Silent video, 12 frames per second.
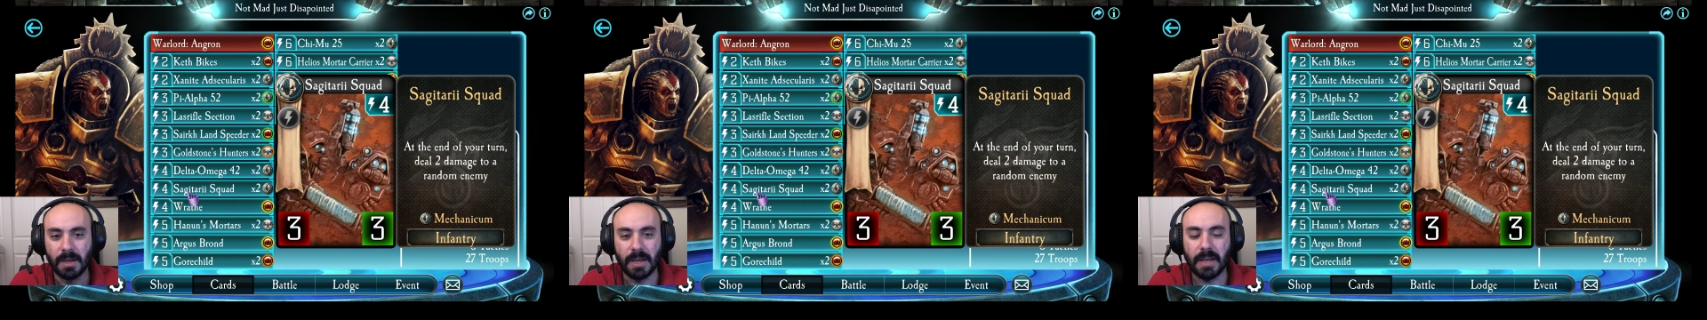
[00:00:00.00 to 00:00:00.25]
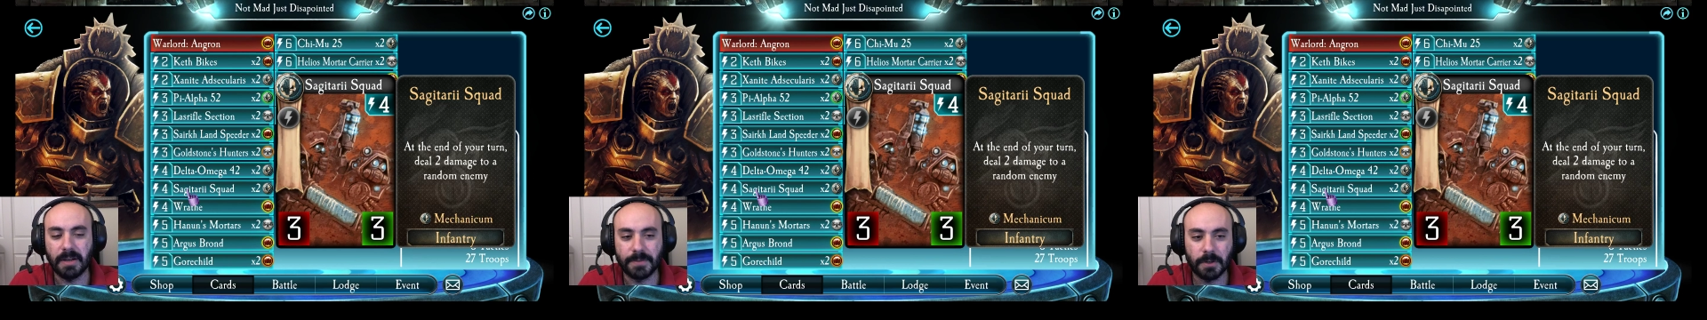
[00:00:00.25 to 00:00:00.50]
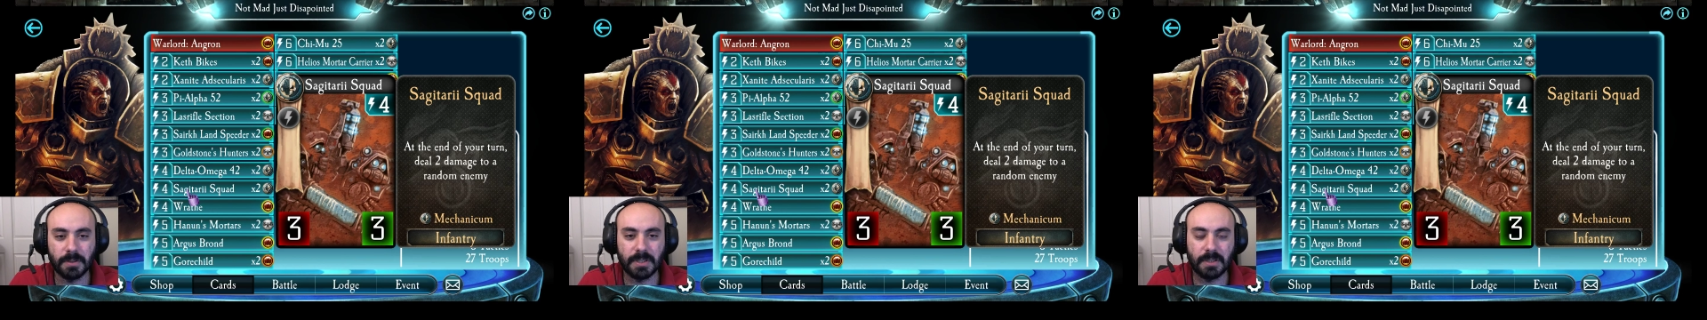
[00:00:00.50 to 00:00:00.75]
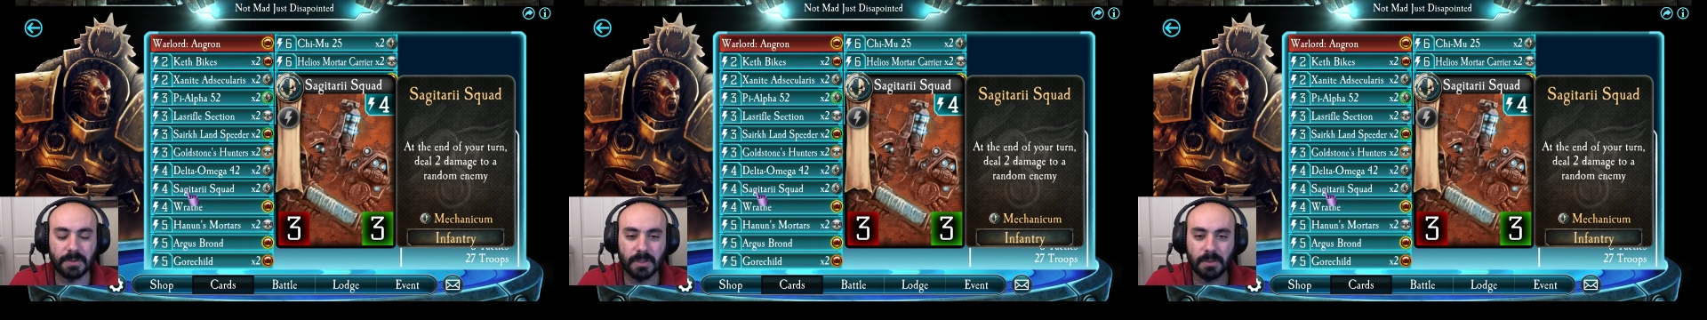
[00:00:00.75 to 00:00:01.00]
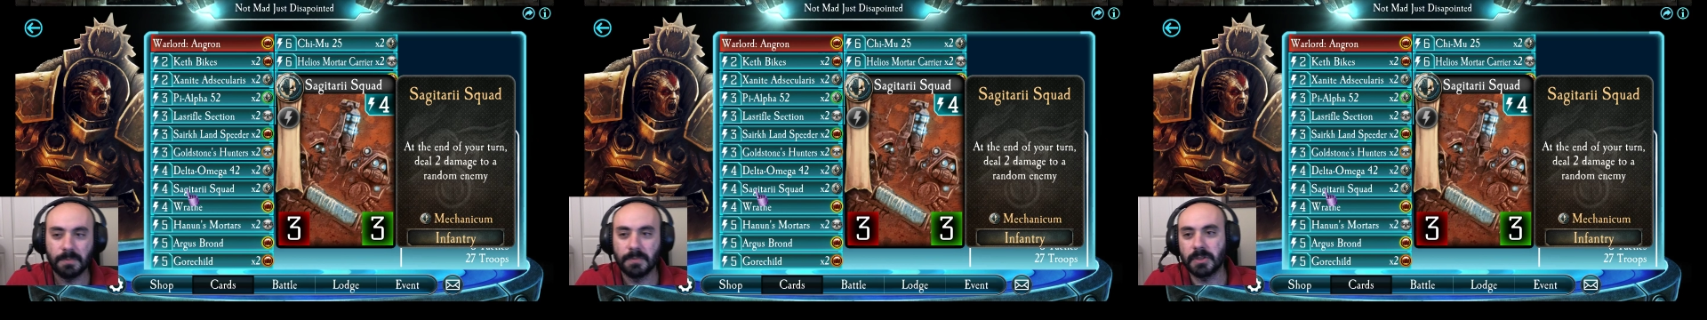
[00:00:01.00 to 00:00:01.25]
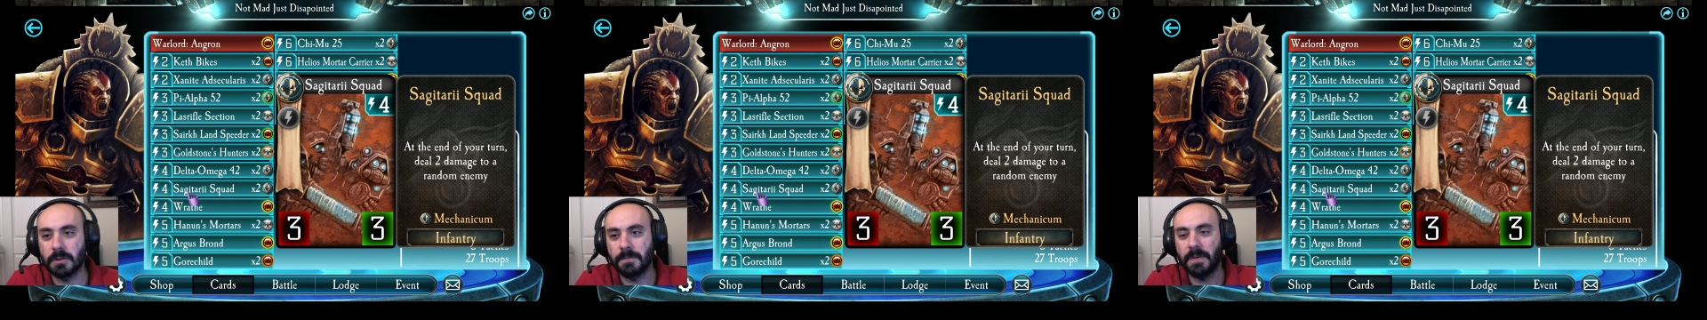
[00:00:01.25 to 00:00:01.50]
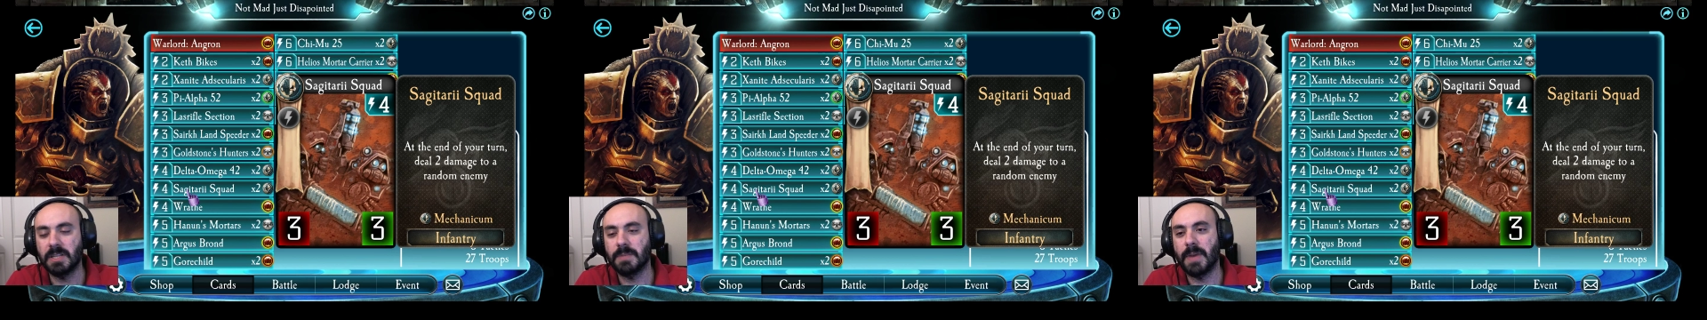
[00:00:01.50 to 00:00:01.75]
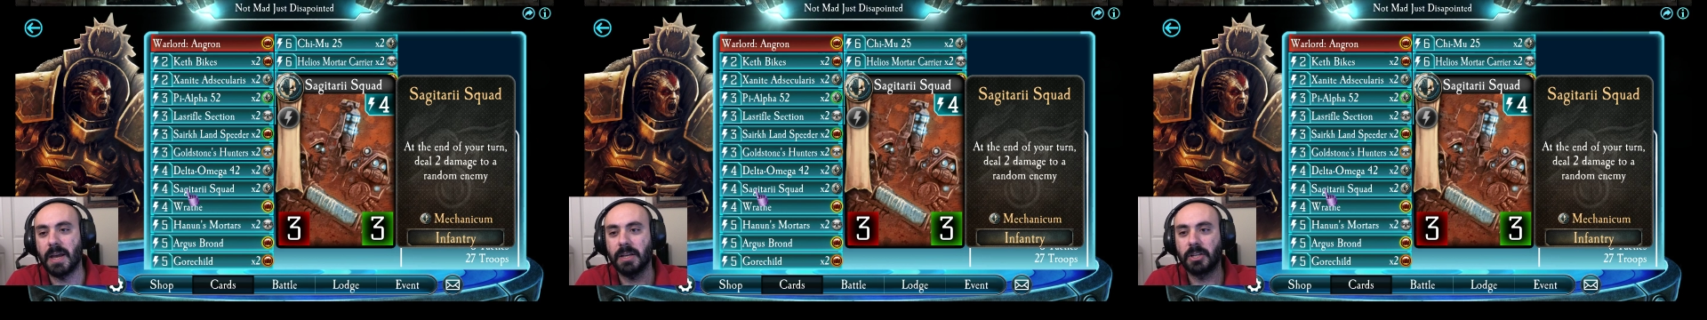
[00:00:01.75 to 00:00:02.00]
End of turn, deal 2. So you face
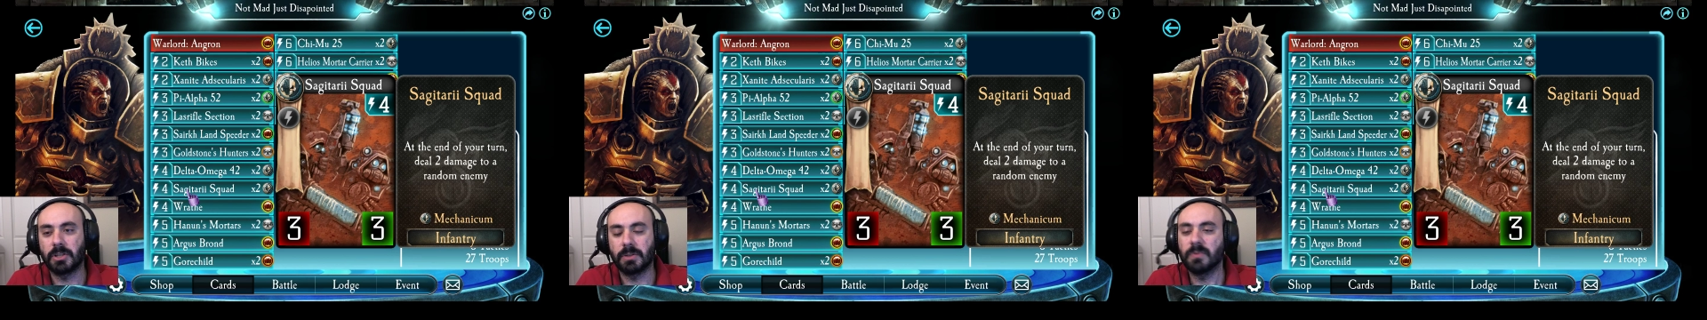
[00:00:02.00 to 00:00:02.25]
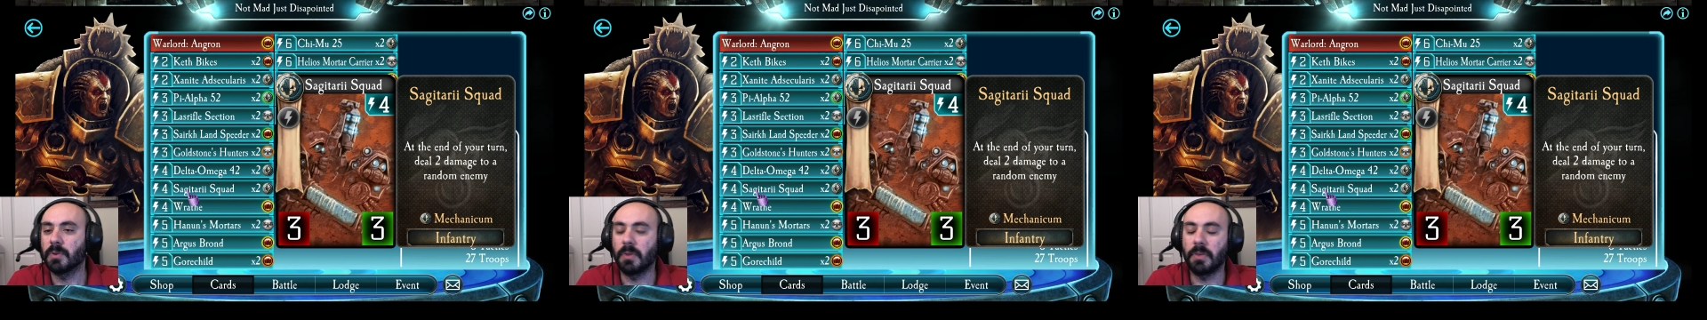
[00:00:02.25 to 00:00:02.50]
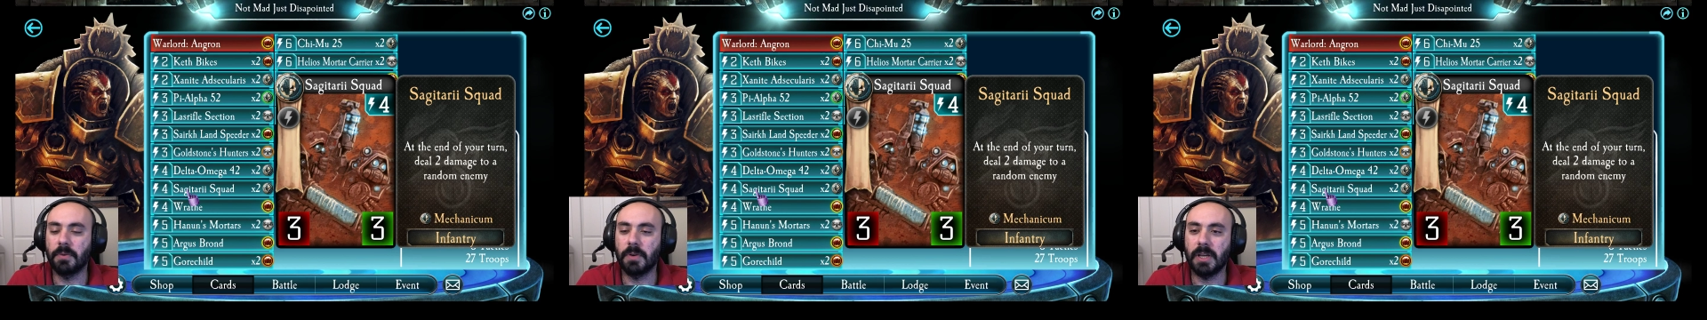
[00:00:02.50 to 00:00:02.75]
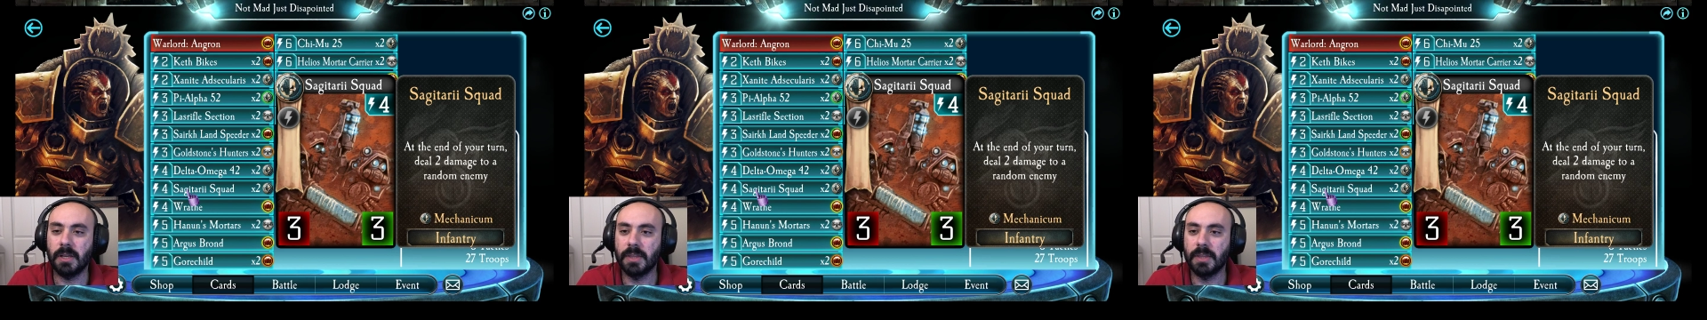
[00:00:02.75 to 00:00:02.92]
bash for the 3,